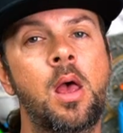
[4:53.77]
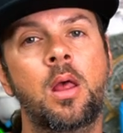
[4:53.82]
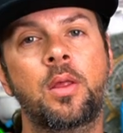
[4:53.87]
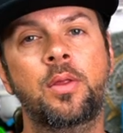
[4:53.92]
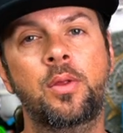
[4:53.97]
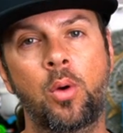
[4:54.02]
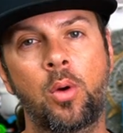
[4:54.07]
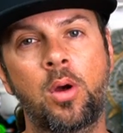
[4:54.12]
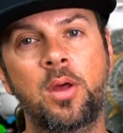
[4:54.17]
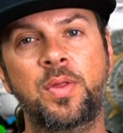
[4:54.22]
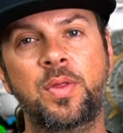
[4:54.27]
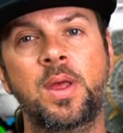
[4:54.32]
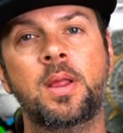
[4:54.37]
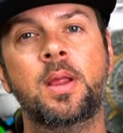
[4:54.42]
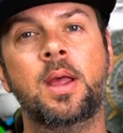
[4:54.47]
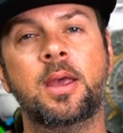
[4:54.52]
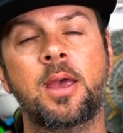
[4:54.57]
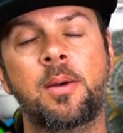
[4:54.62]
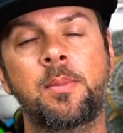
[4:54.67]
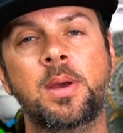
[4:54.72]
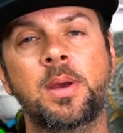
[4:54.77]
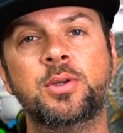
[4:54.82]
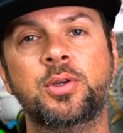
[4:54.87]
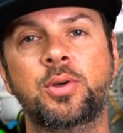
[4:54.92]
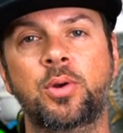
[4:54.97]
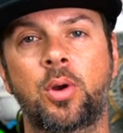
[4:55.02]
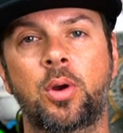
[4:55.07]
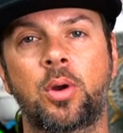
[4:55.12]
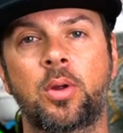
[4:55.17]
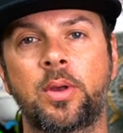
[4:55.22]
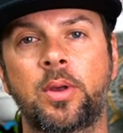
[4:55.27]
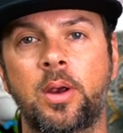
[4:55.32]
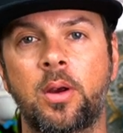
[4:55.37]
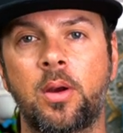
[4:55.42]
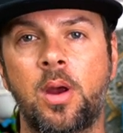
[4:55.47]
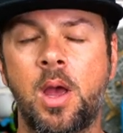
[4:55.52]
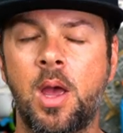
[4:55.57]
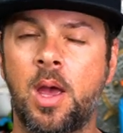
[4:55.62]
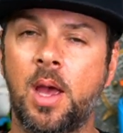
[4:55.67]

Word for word: The only thing, like I mentioned earlier,